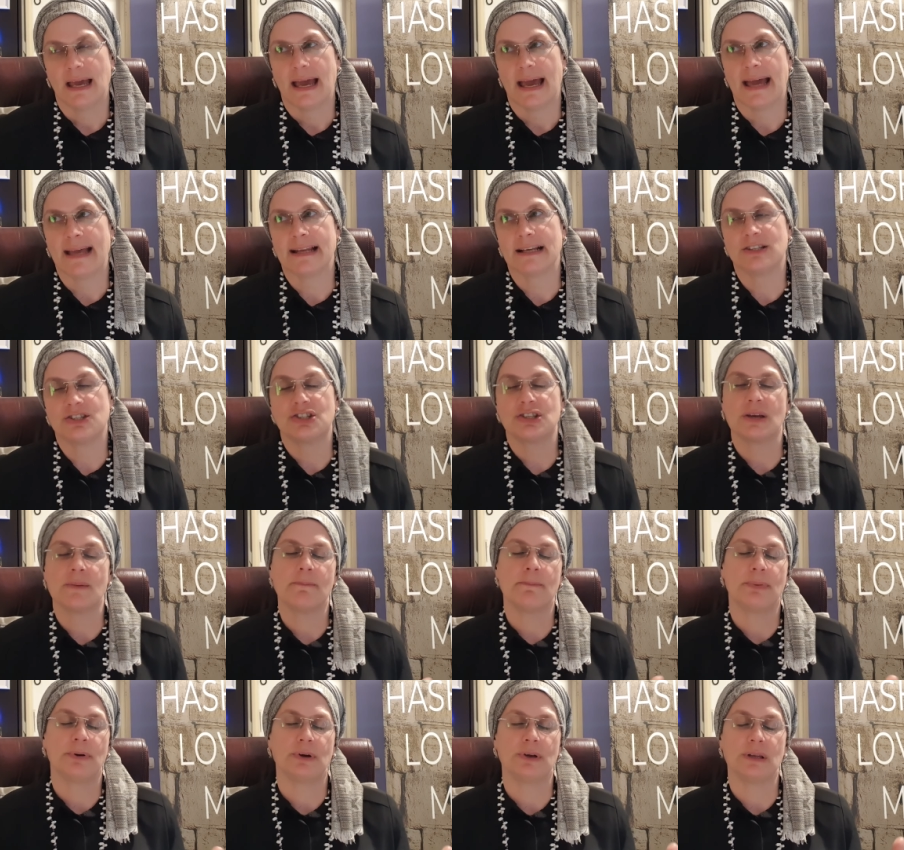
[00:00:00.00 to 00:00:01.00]
And Hashem
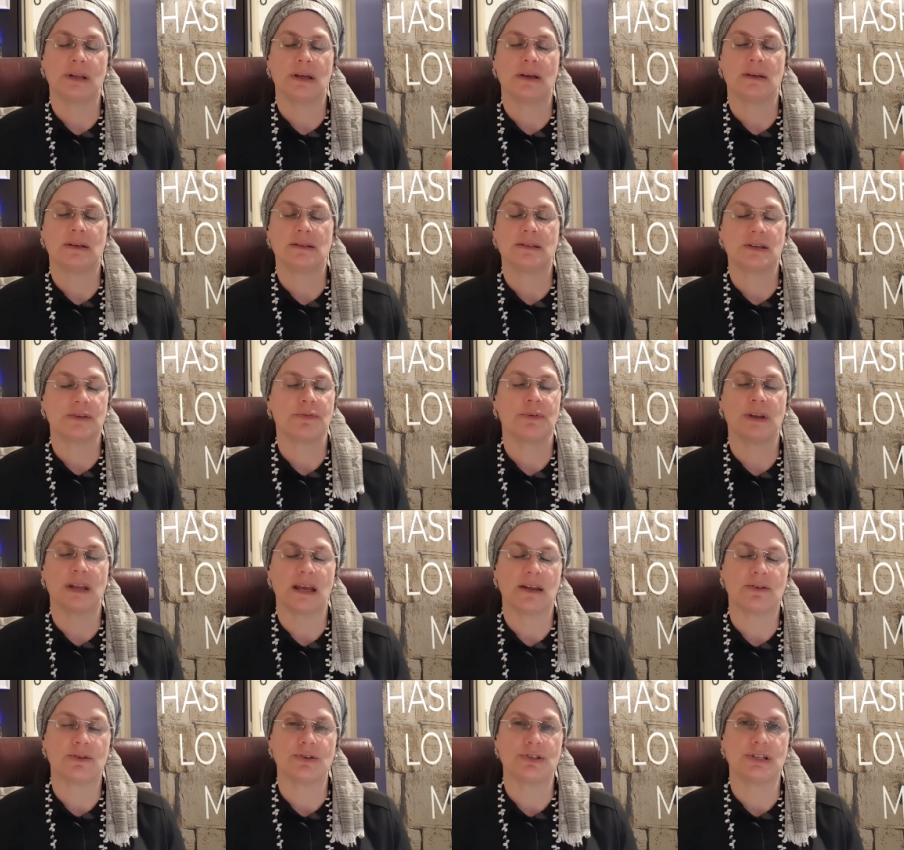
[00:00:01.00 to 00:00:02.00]
put different
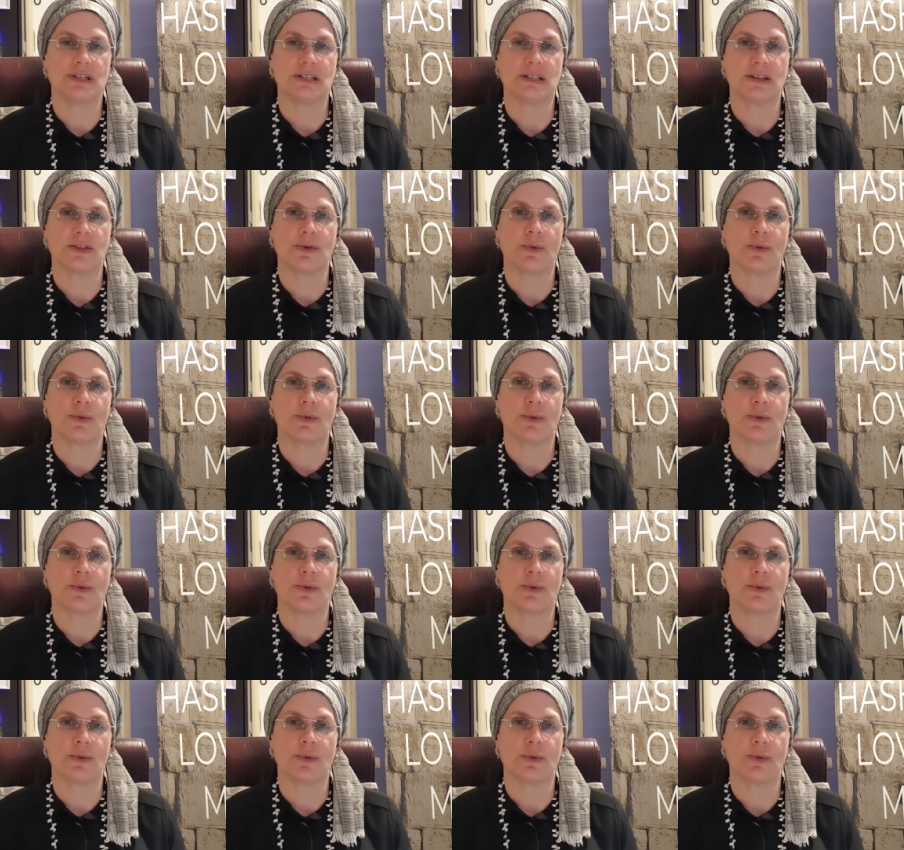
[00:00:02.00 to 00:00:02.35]
energies in